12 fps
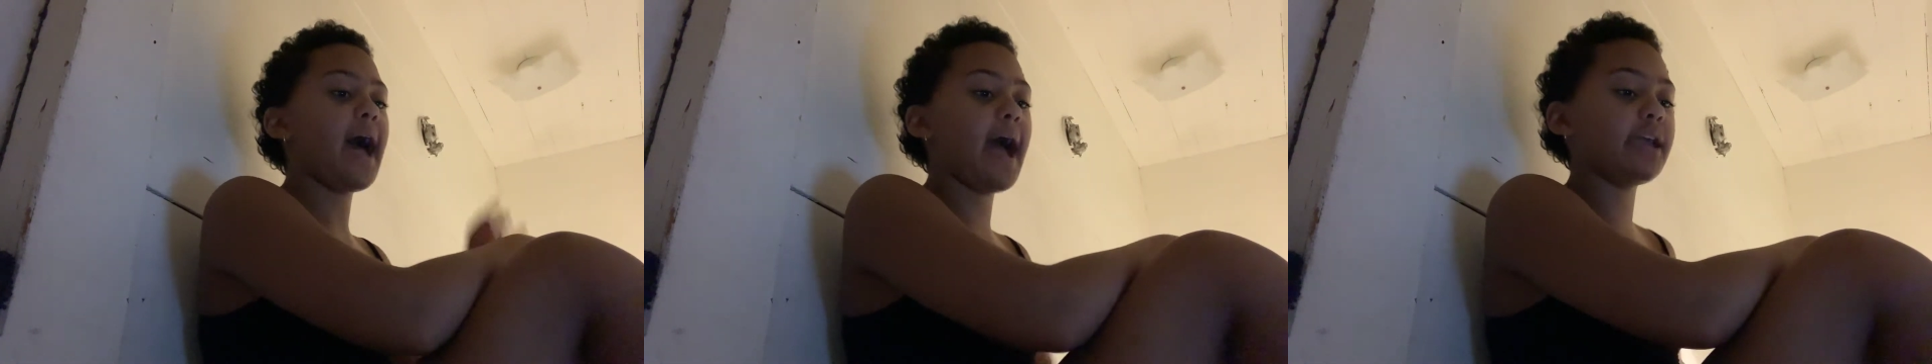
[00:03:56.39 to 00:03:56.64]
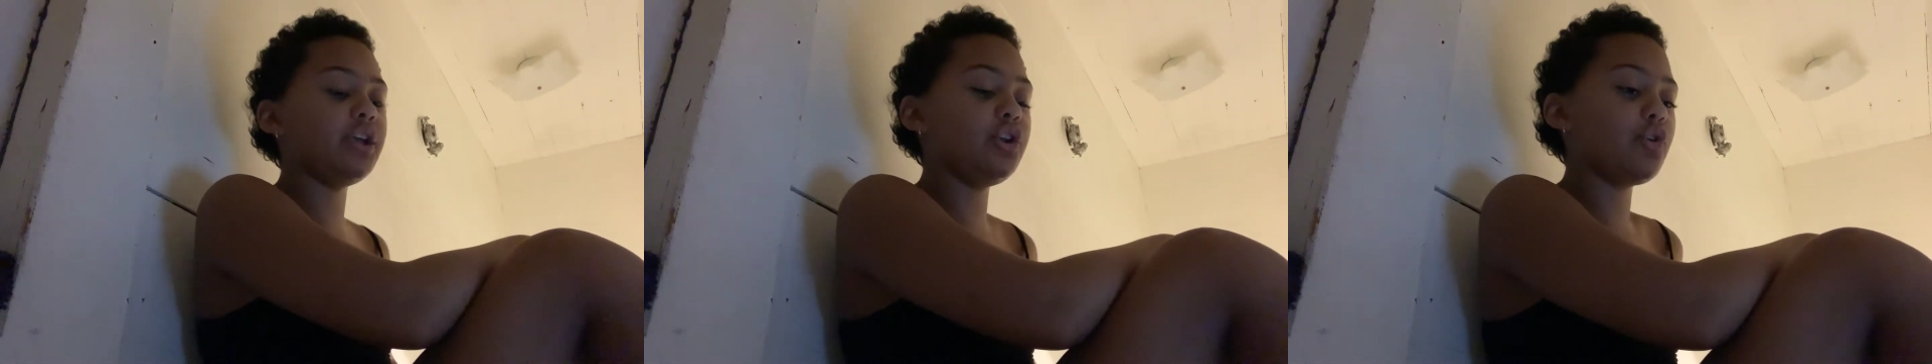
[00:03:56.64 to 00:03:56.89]
I
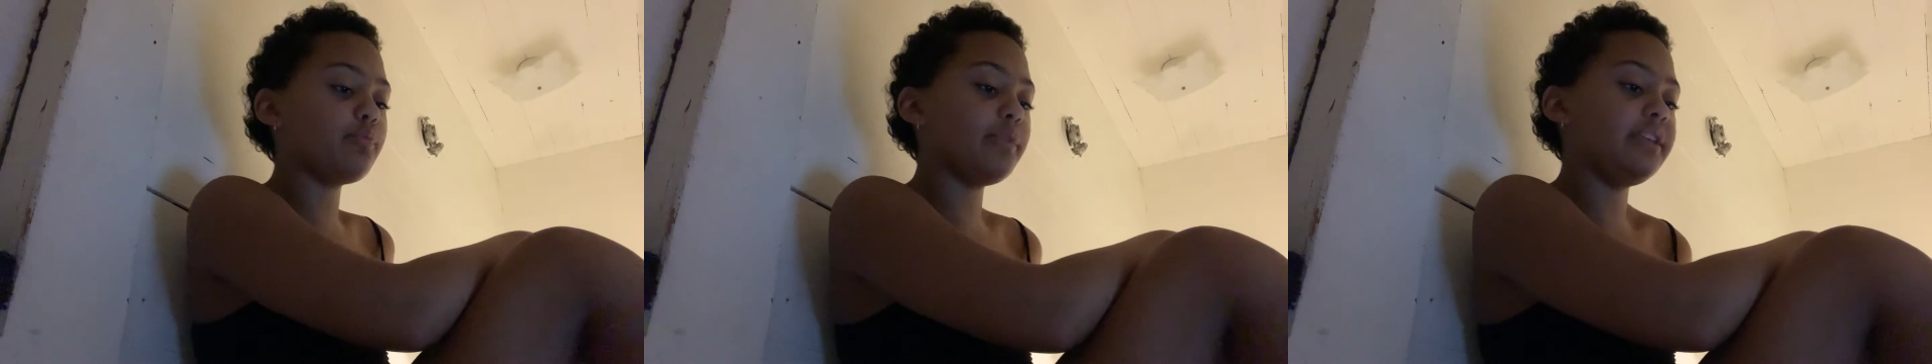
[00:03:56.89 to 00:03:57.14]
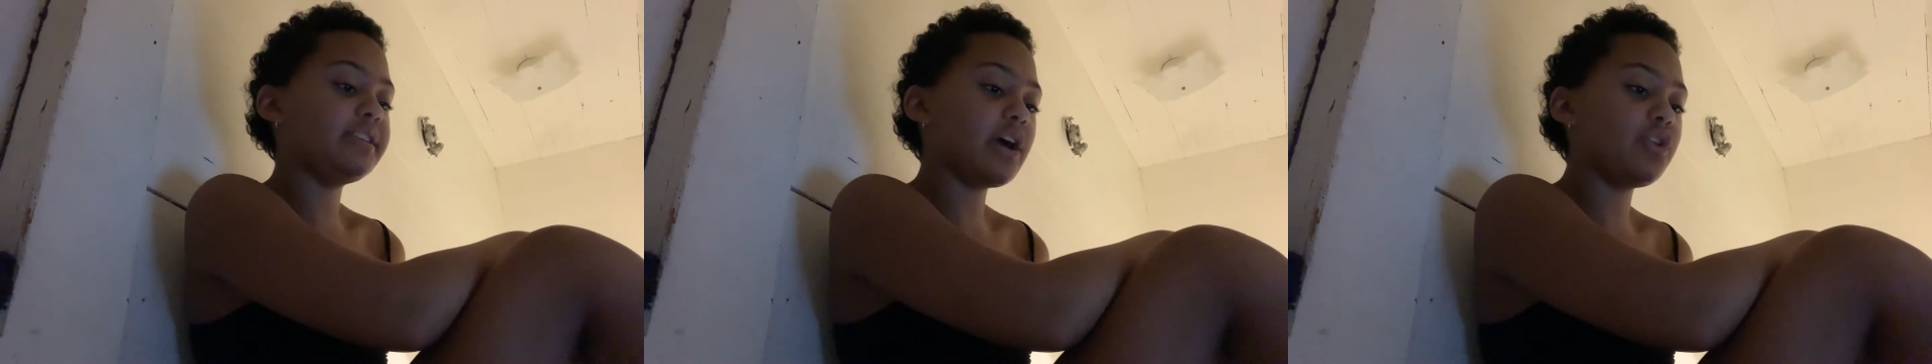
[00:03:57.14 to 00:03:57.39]
can
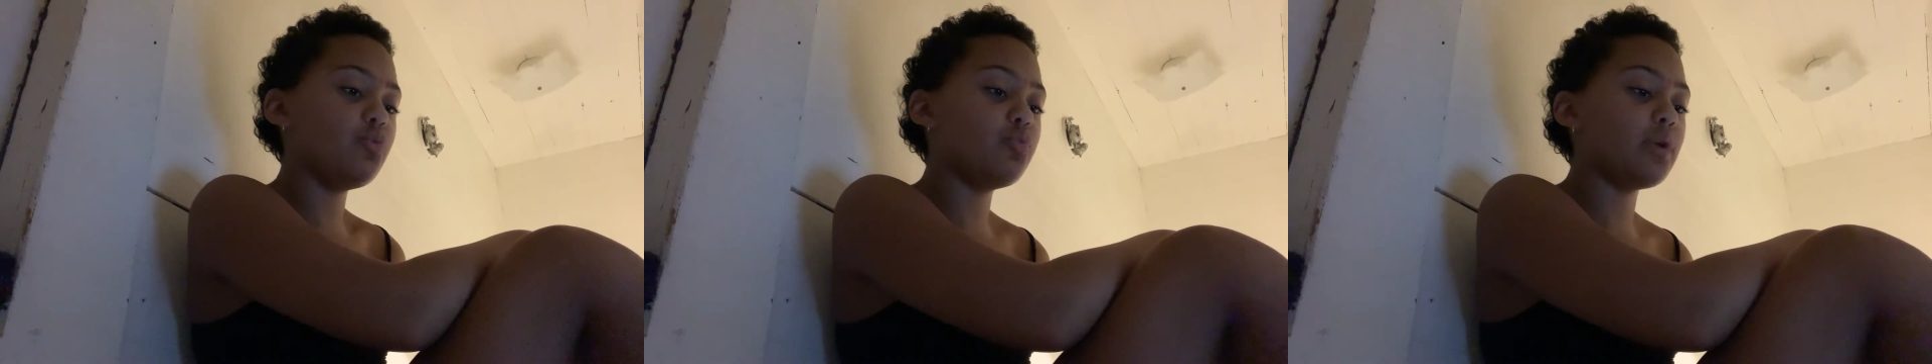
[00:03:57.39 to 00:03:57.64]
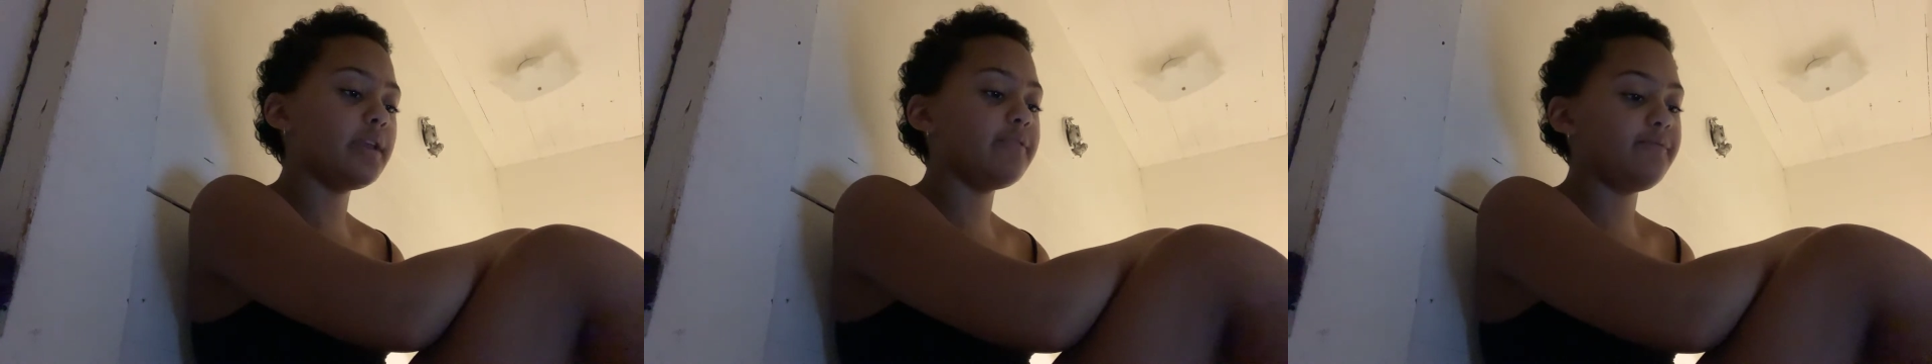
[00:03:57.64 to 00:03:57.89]
only tell you
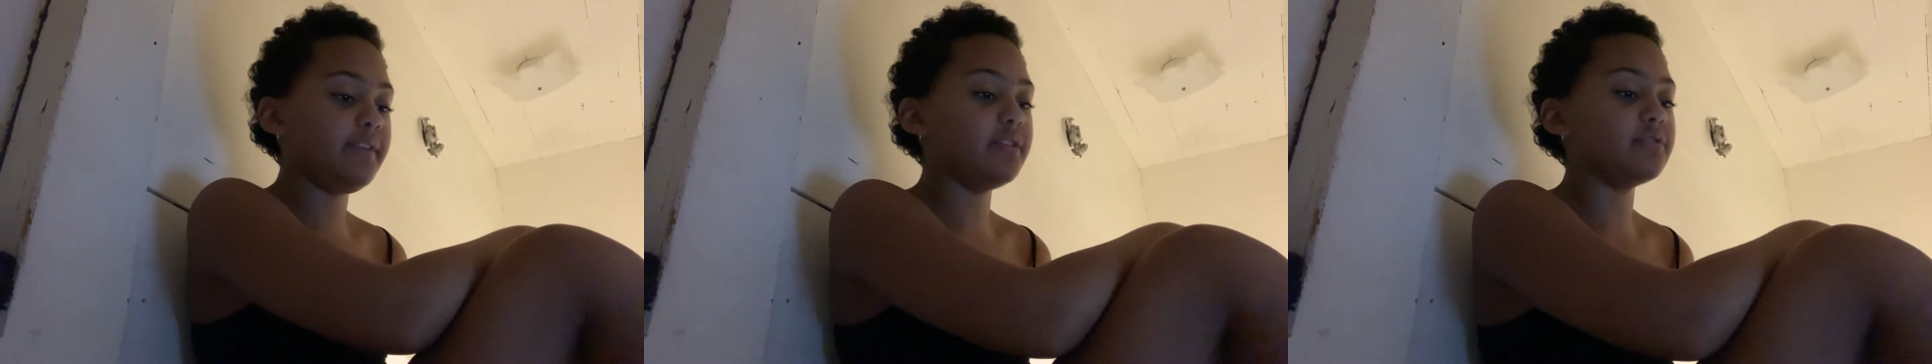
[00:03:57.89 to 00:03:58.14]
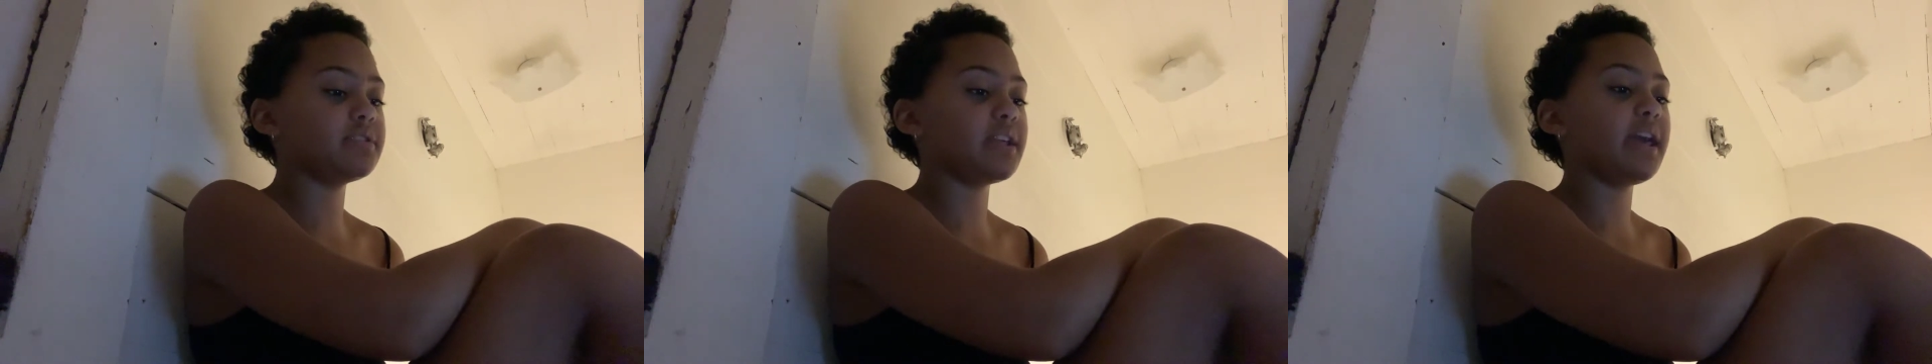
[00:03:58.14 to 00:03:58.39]
what it
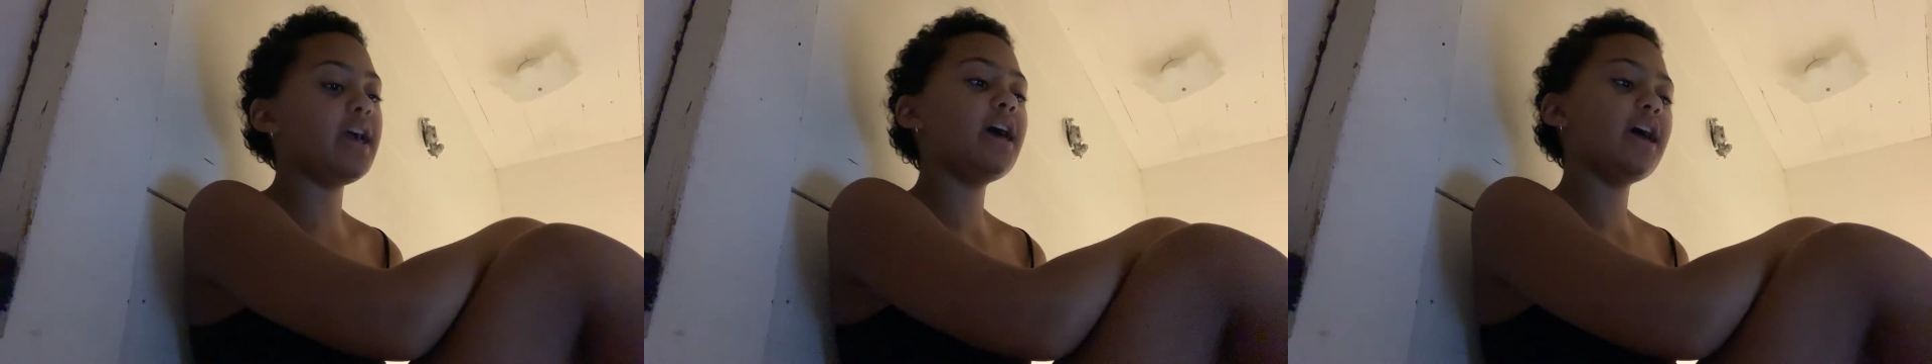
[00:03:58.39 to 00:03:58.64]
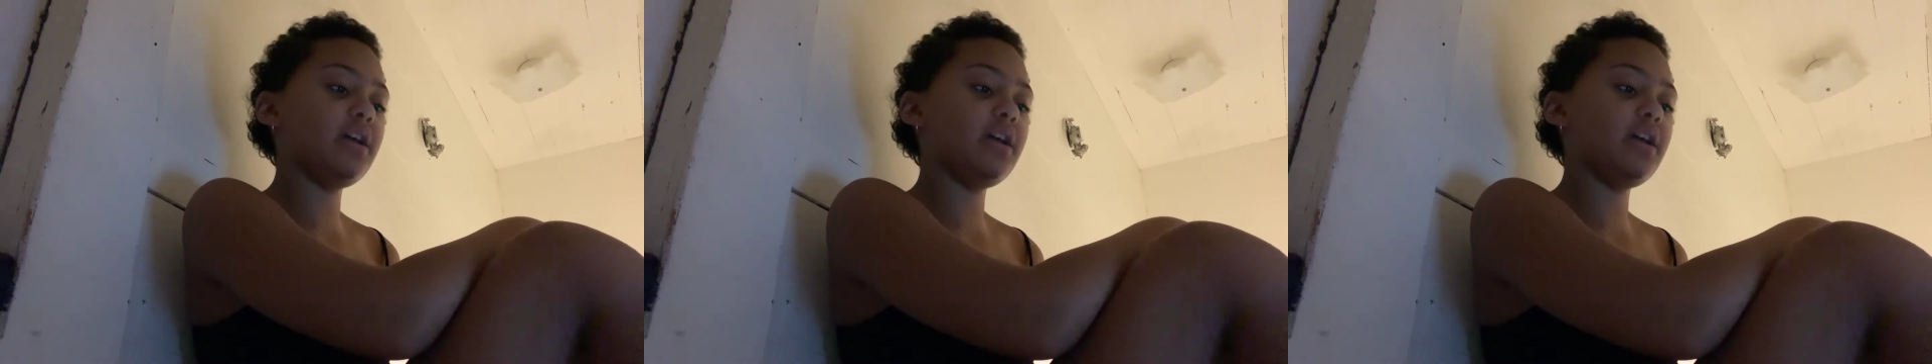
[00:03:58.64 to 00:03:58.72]
feels like.